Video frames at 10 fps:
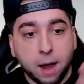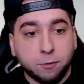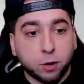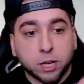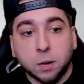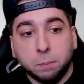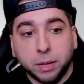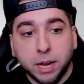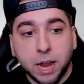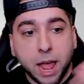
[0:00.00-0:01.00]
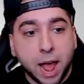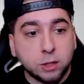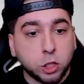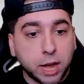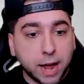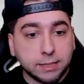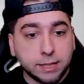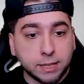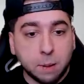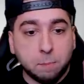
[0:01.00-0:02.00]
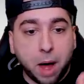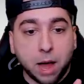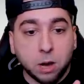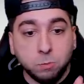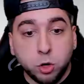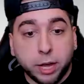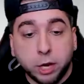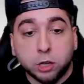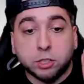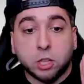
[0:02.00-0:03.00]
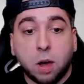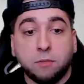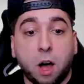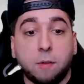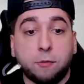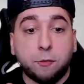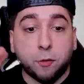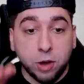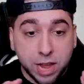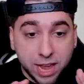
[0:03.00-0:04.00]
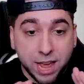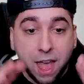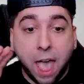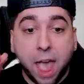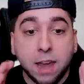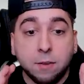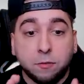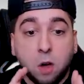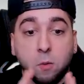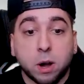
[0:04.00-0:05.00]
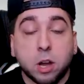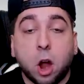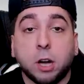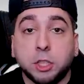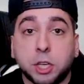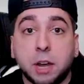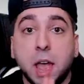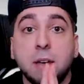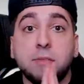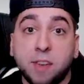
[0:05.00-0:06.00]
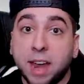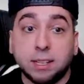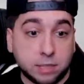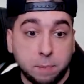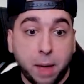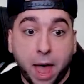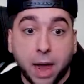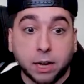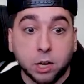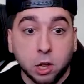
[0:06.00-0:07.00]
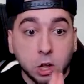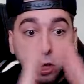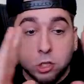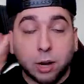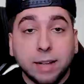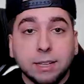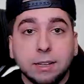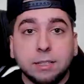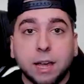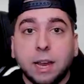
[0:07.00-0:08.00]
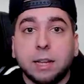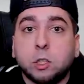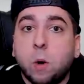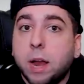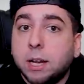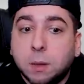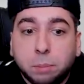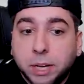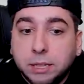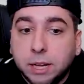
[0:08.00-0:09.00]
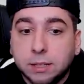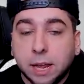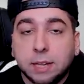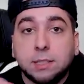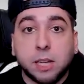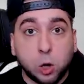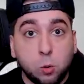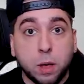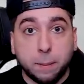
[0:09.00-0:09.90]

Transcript: And for completing it, as you guys see at the bottom, you get yourself a free NFL 100 fantasy pack. So that's insane. Let's go ahead and complete this and see who we